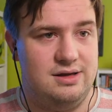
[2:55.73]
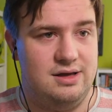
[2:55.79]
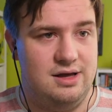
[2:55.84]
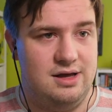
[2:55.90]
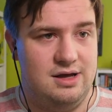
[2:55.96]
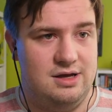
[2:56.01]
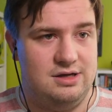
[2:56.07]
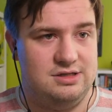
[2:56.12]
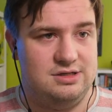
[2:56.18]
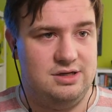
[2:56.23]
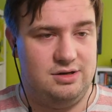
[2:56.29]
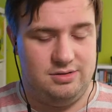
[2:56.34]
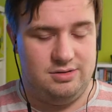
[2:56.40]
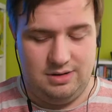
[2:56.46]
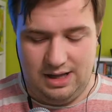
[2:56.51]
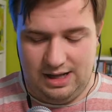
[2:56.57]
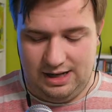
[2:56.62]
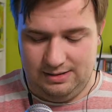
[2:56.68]
So
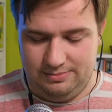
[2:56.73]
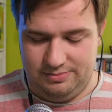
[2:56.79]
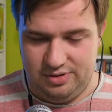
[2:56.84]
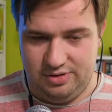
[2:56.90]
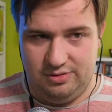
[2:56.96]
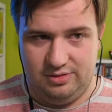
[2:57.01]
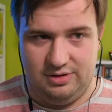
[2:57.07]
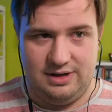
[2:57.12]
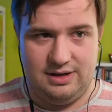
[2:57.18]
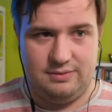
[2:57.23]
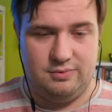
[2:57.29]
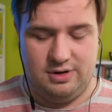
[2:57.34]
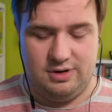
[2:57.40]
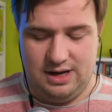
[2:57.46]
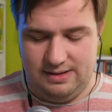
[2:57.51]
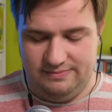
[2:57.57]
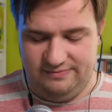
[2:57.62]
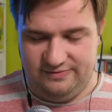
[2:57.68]
I'll pull that one
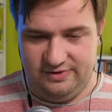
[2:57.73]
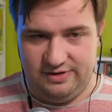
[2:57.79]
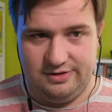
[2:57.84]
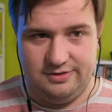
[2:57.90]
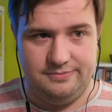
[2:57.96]
up for you.